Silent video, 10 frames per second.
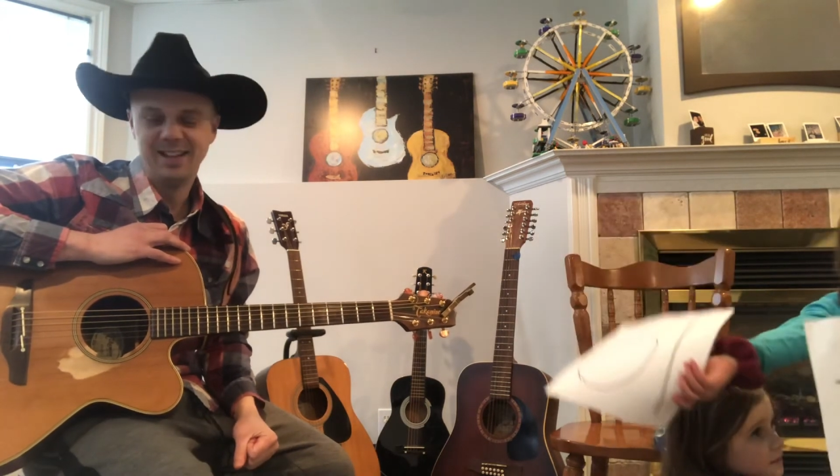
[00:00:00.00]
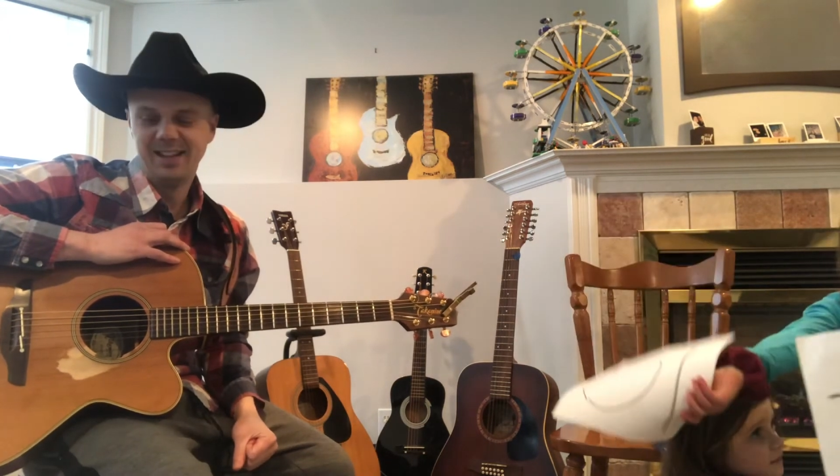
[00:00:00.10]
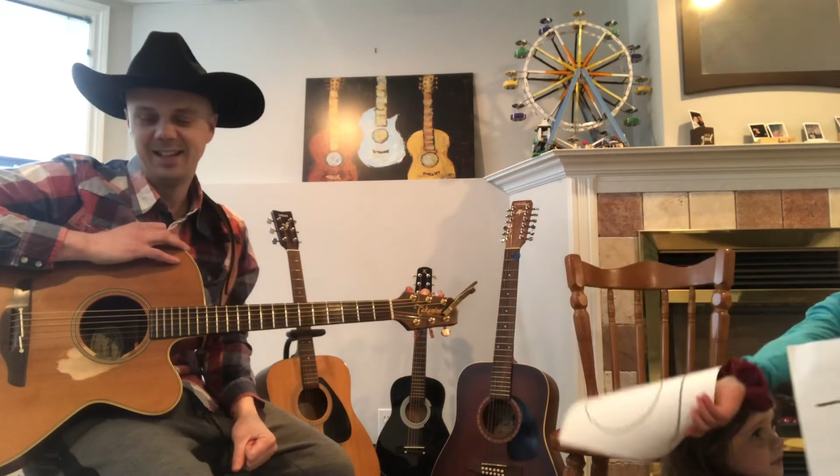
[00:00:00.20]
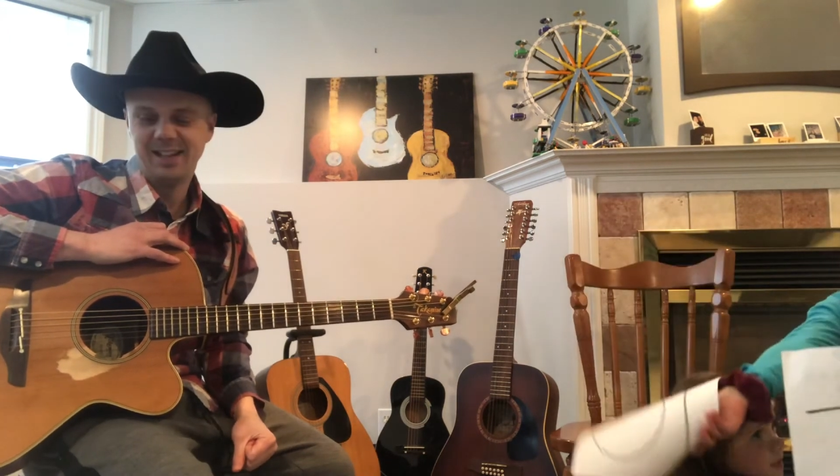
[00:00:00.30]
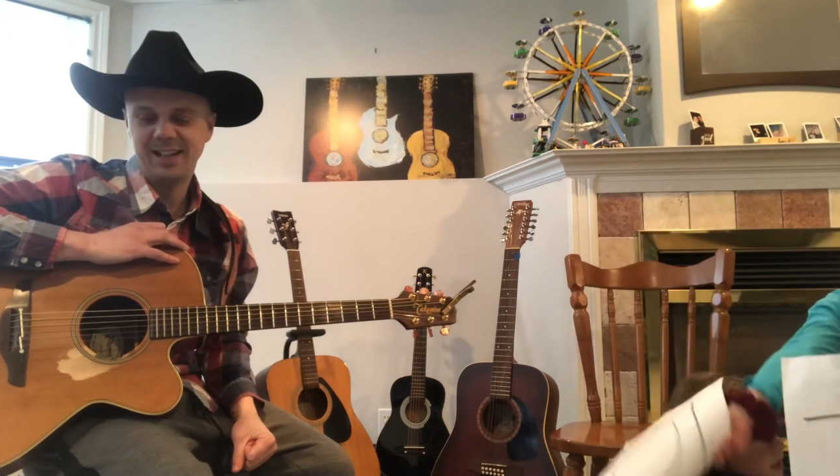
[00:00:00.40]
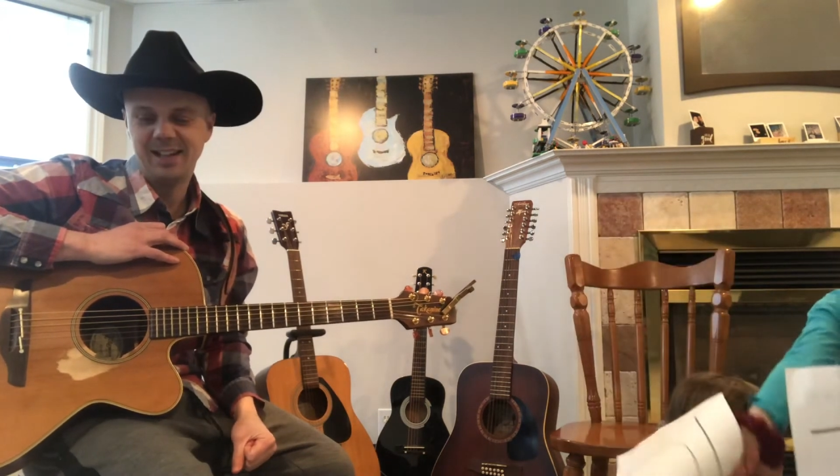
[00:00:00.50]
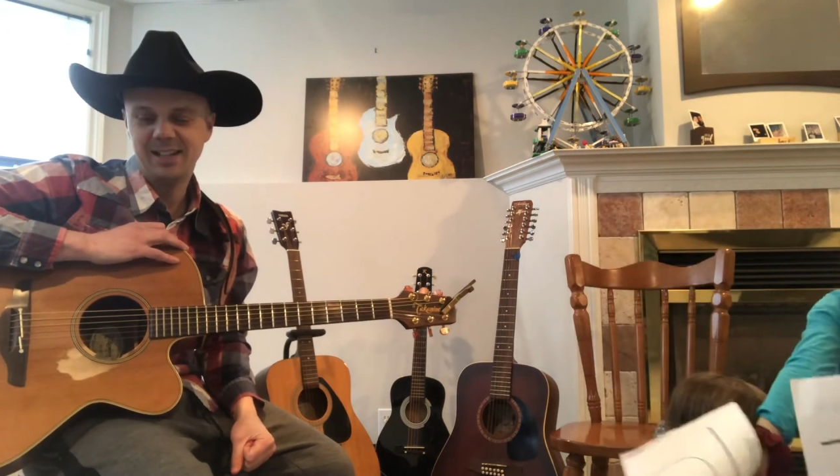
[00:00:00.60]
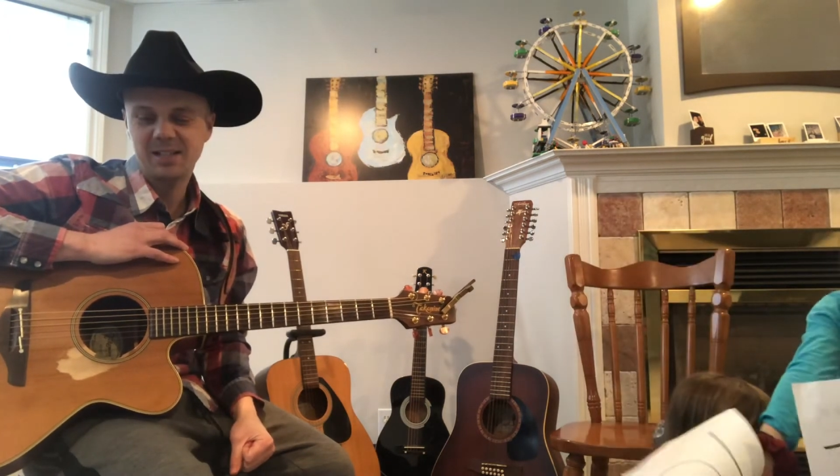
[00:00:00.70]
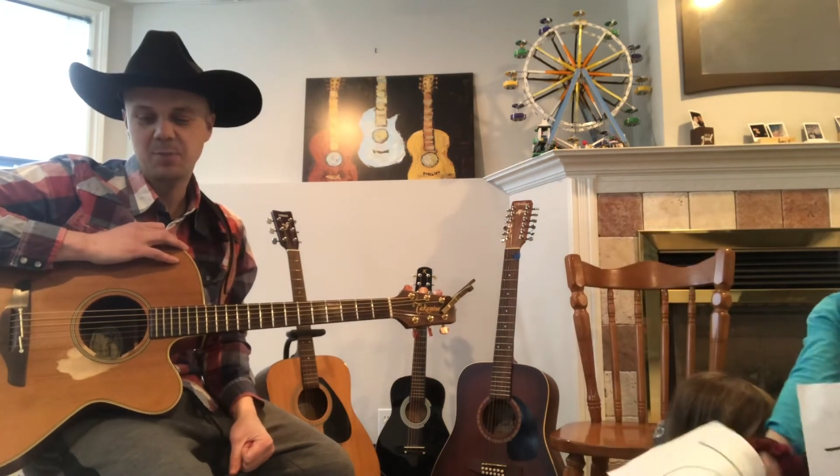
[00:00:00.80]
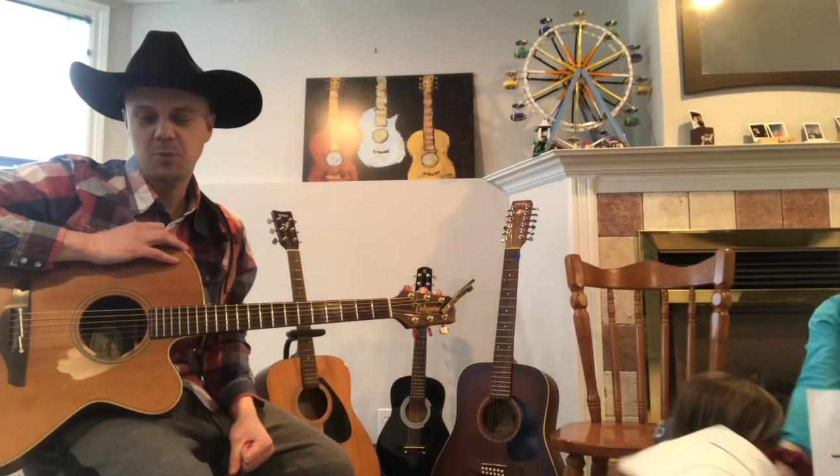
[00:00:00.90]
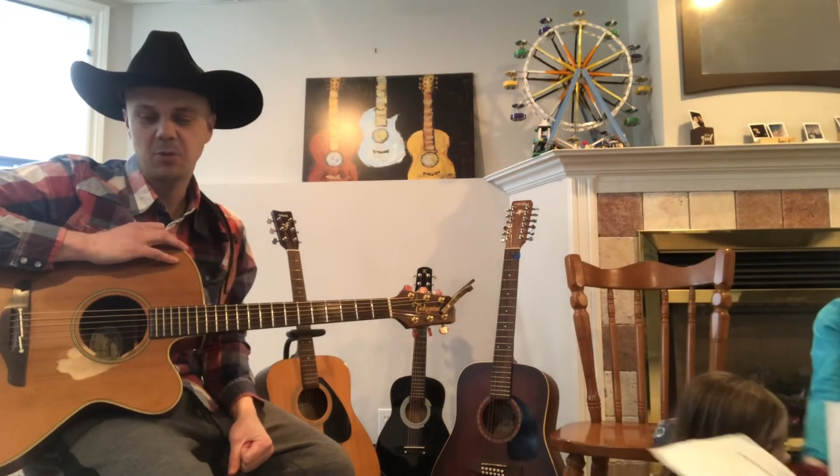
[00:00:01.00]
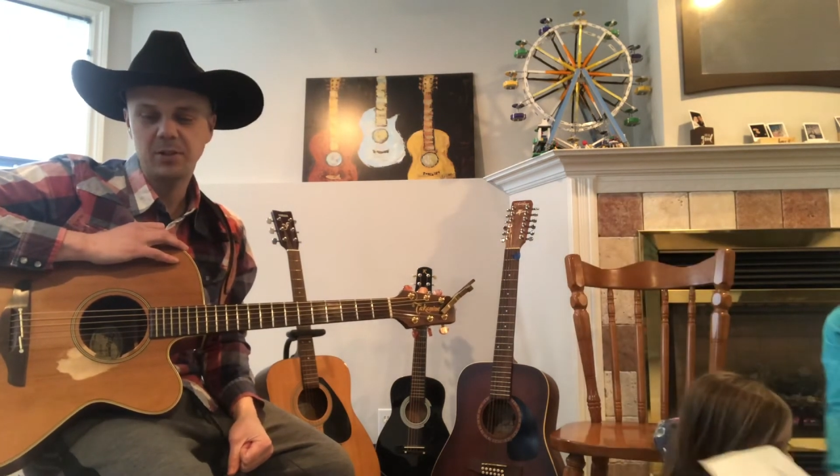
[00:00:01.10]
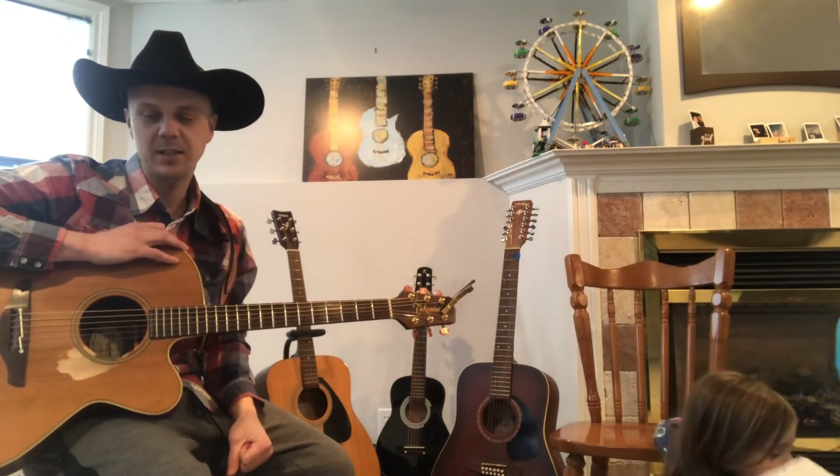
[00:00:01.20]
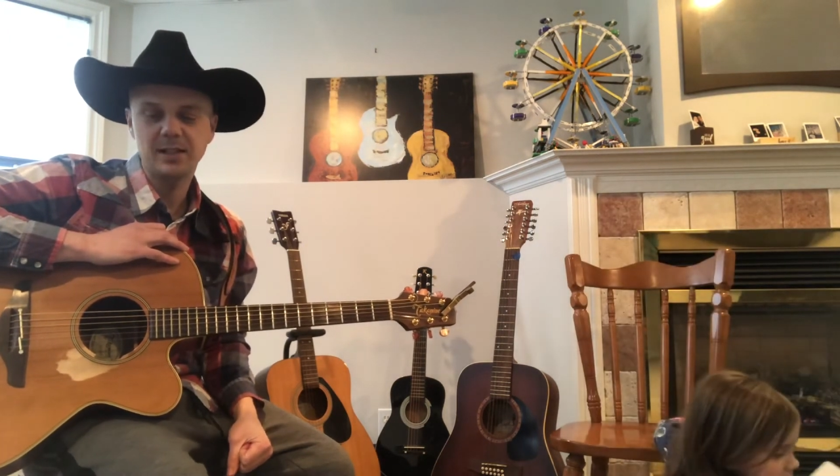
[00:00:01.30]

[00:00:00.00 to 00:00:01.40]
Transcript: It's important,